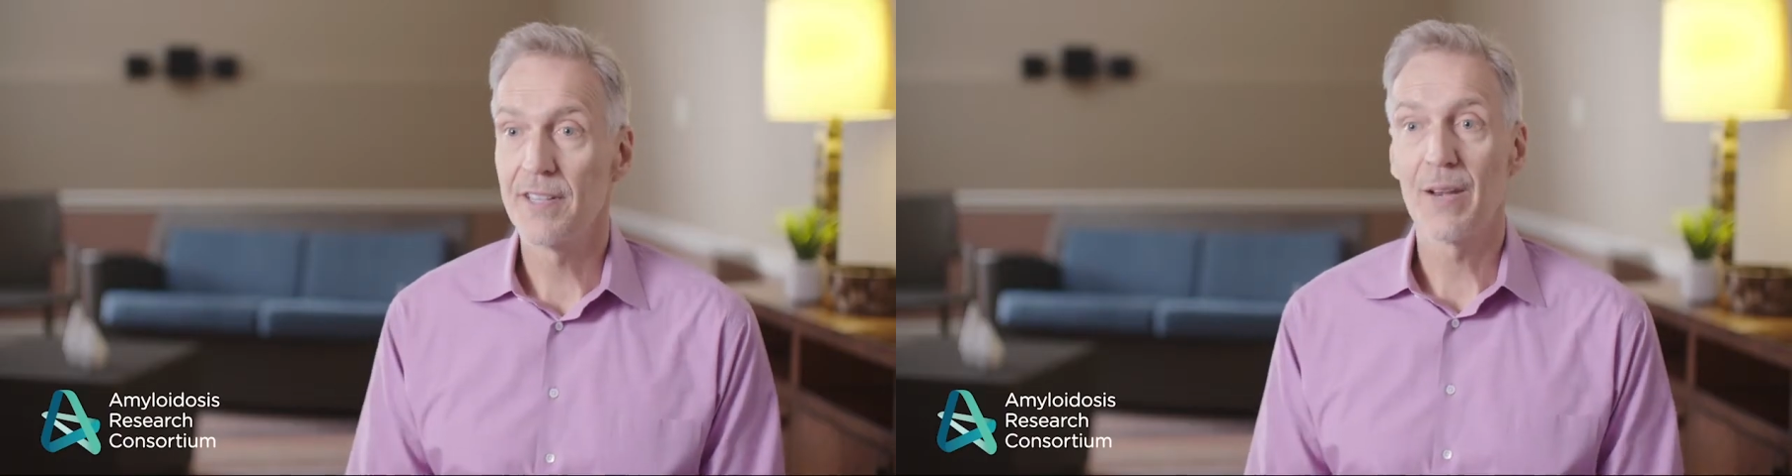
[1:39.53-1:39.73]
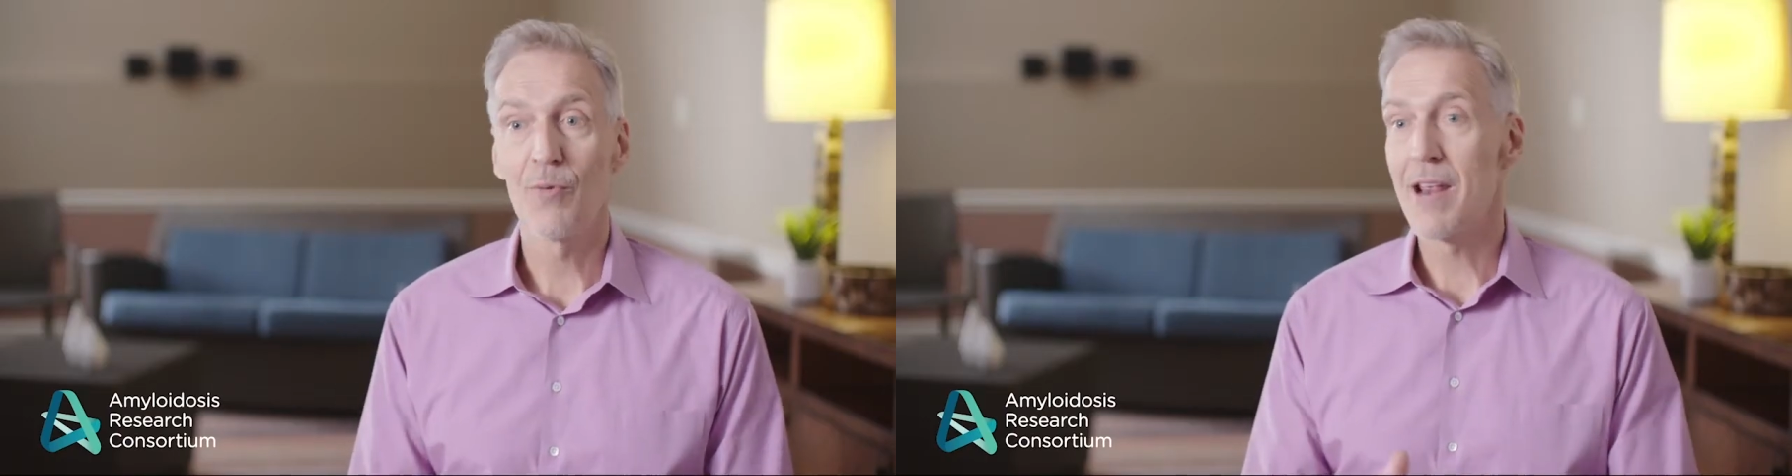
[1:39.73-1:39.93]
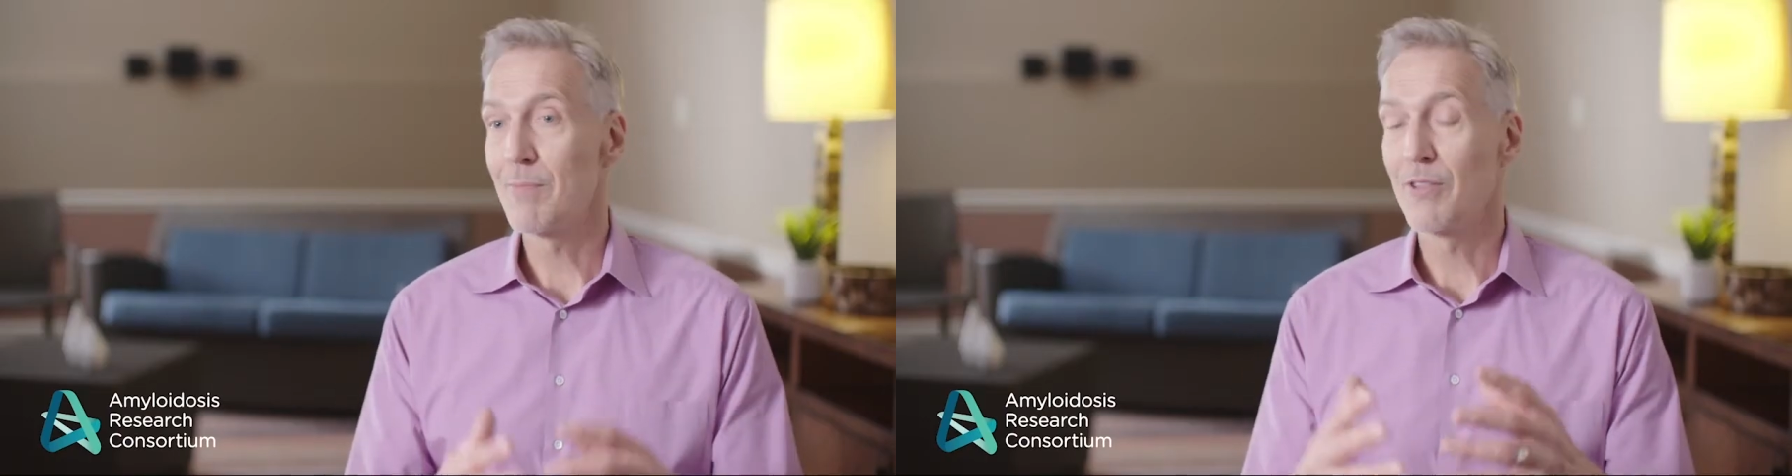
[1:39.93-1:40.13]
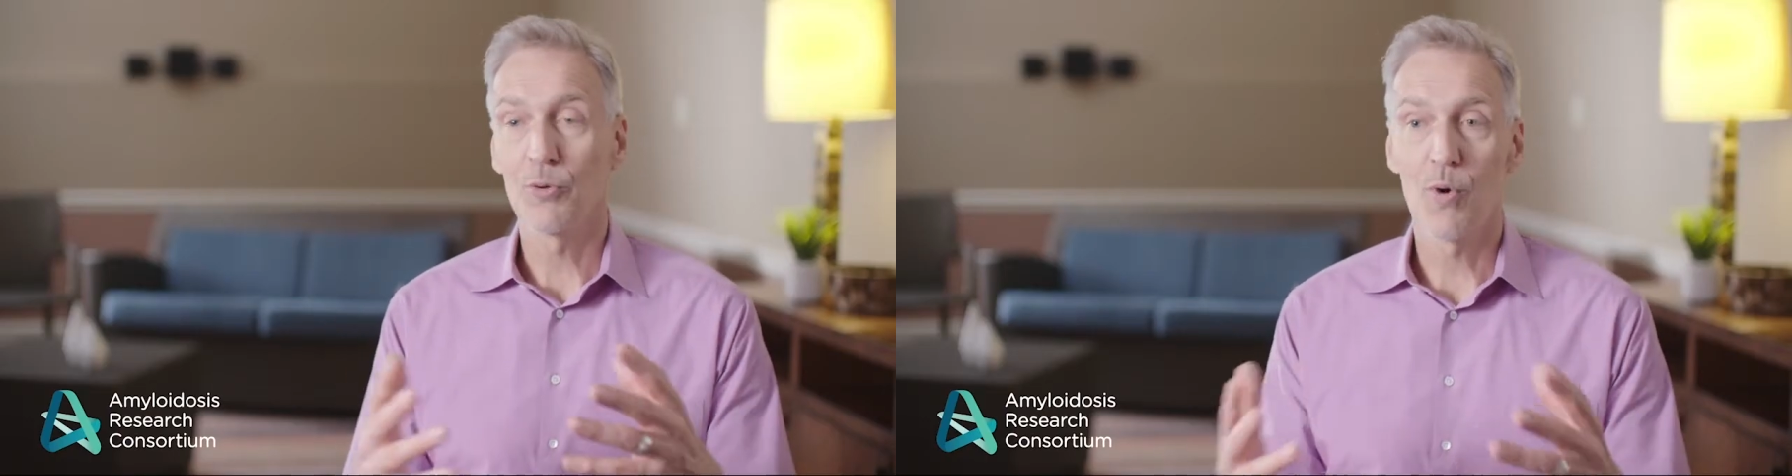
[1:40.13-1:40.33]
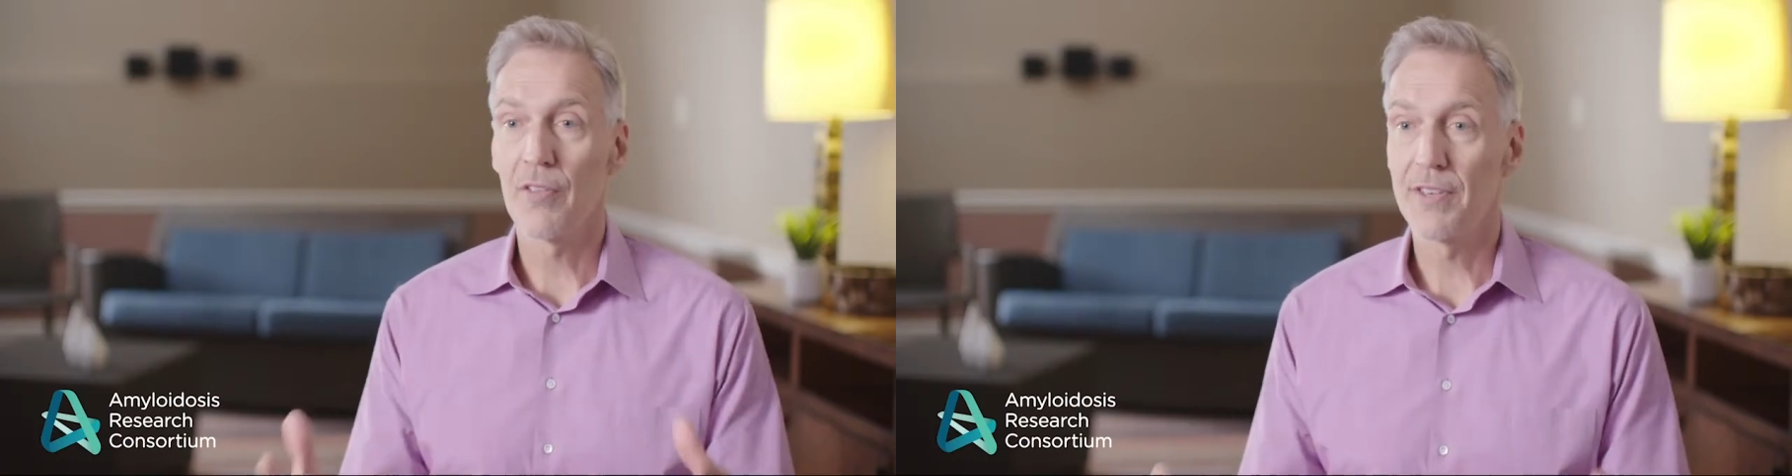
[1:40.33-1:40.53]
and they ran me
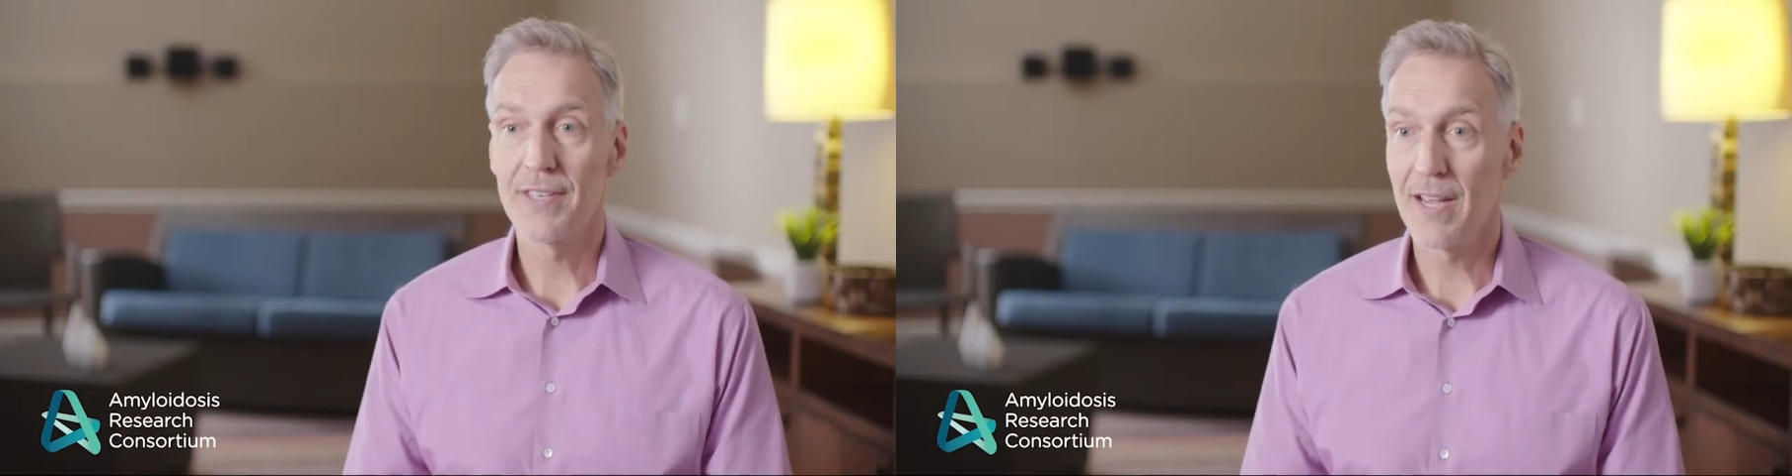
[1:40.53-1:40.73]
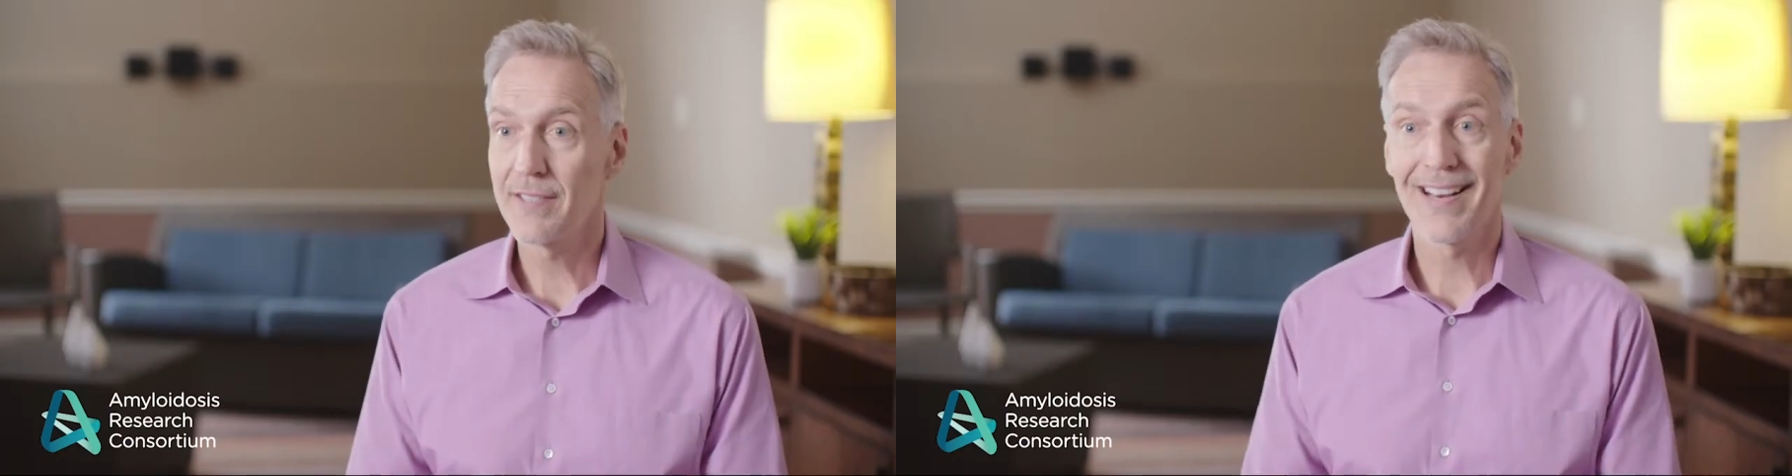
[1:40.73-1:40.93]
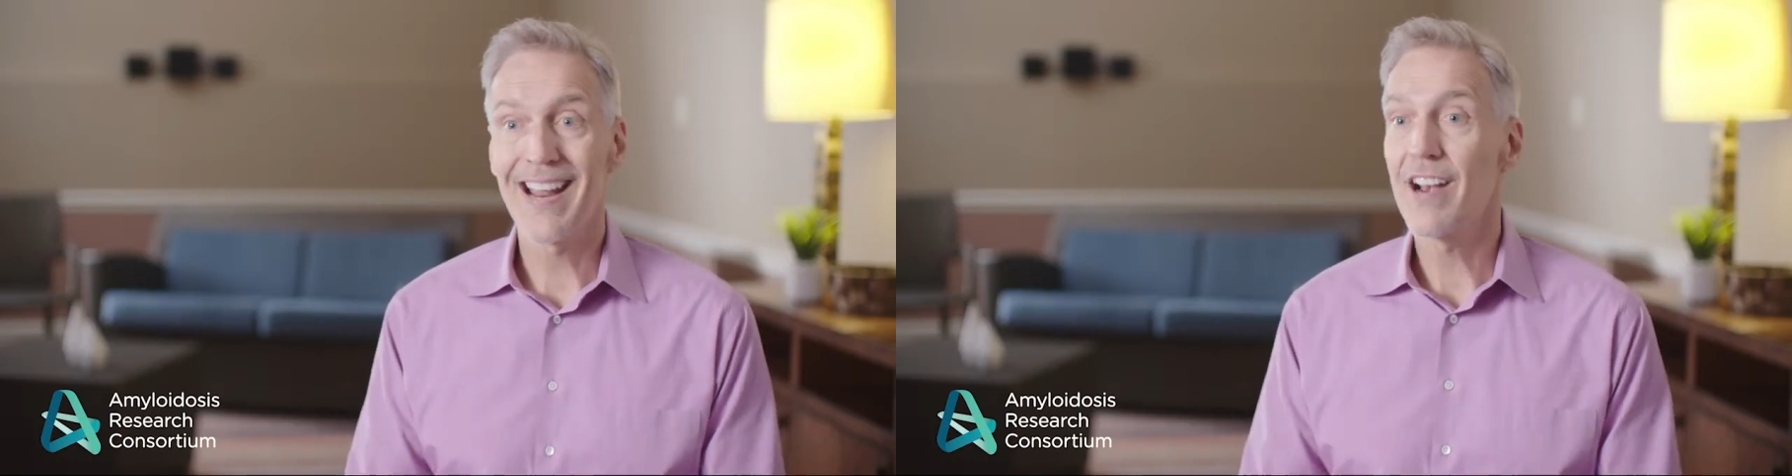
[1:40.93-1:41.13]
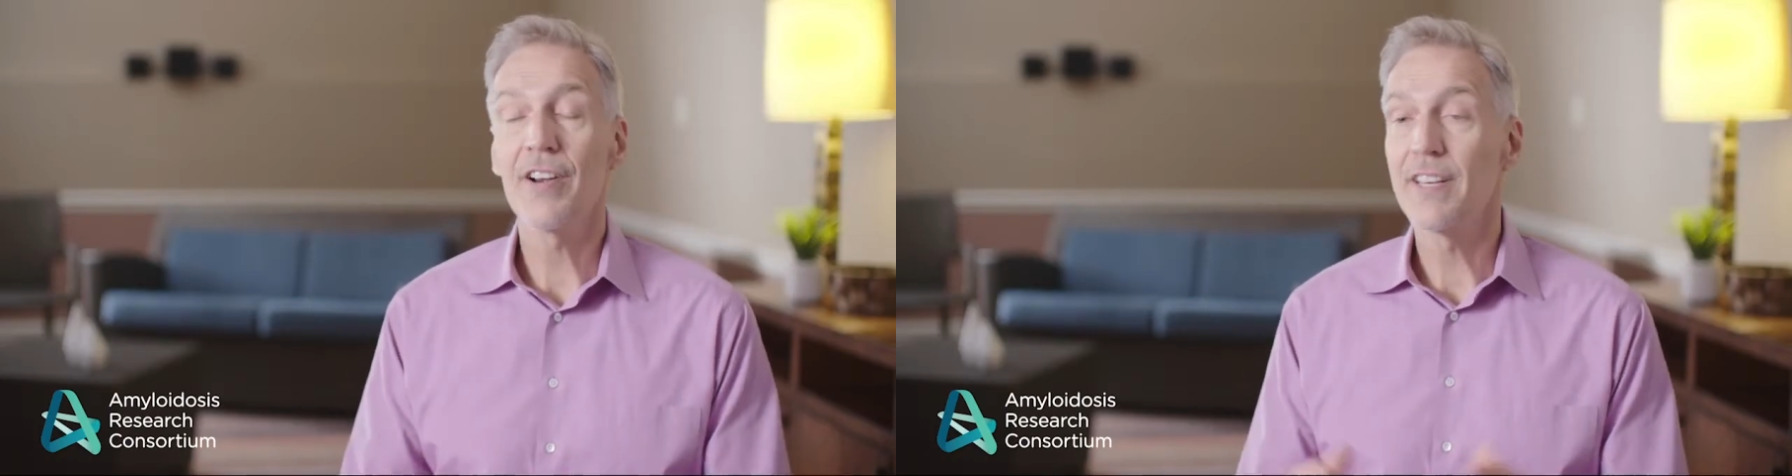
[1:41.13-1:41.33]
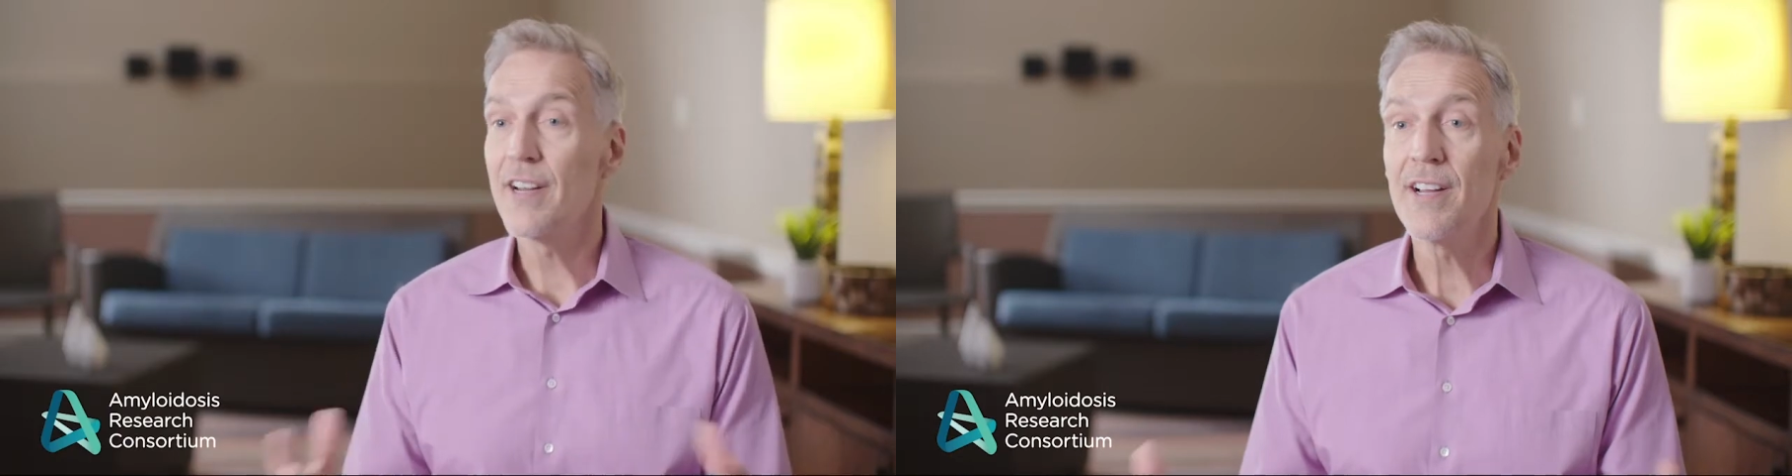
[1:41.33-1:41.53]
through all the tests that I'd
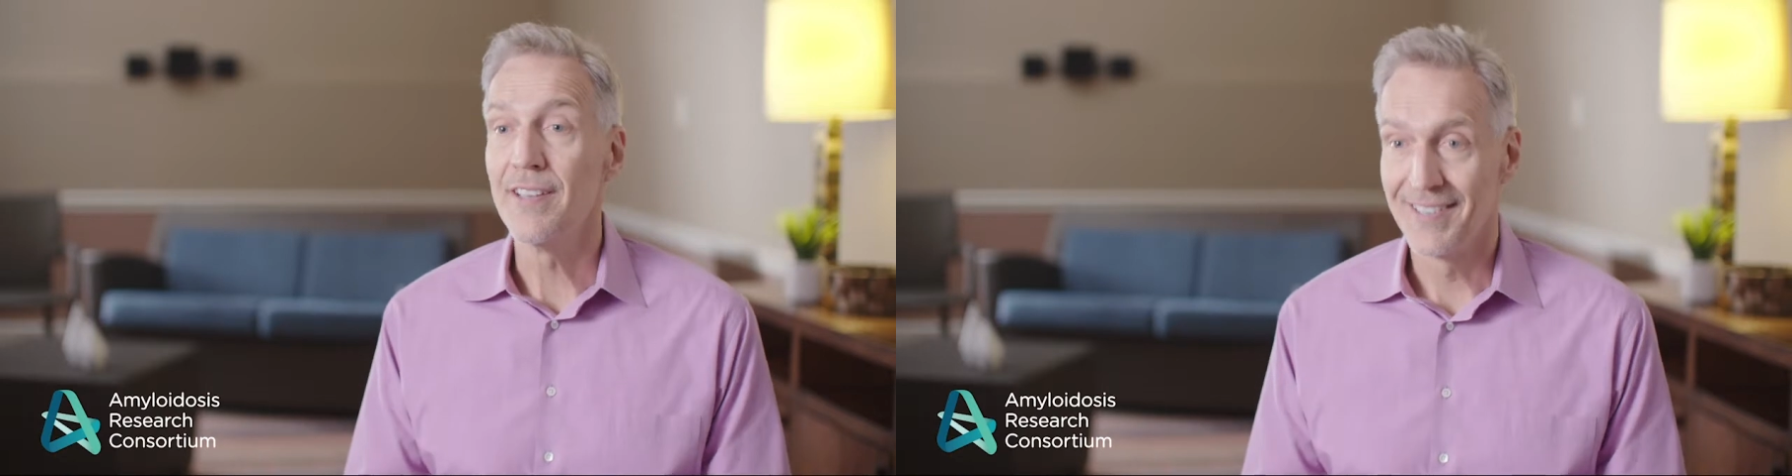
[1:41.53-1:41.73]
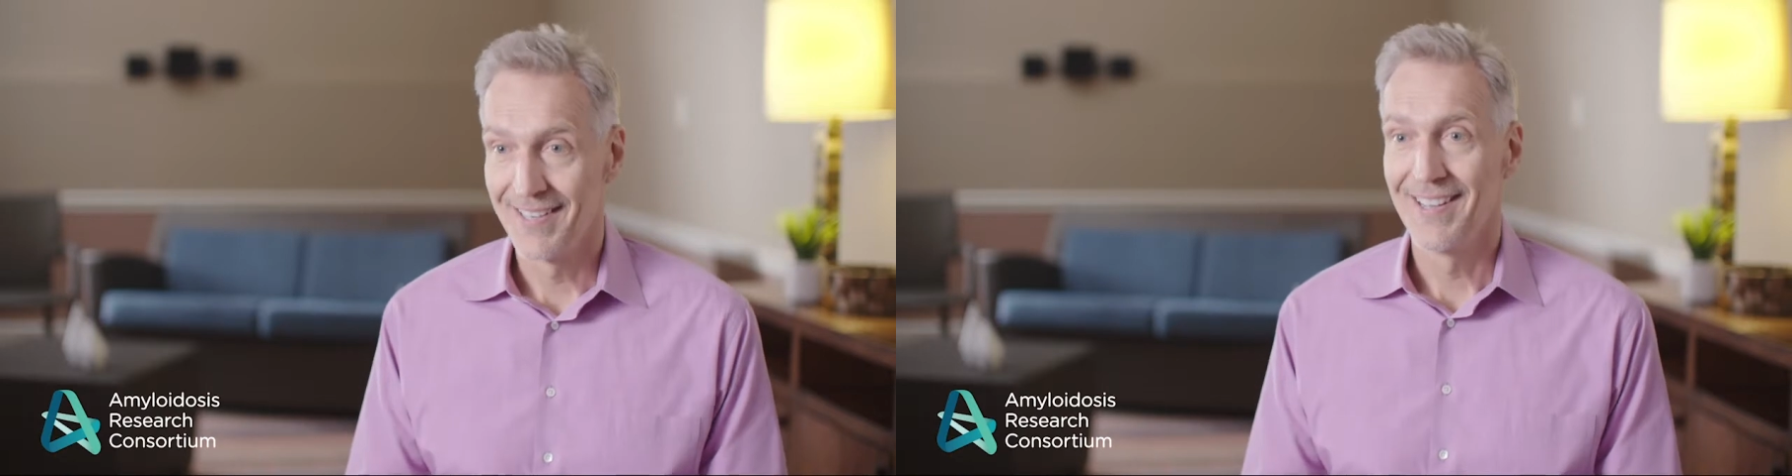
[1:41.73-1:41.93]
already done.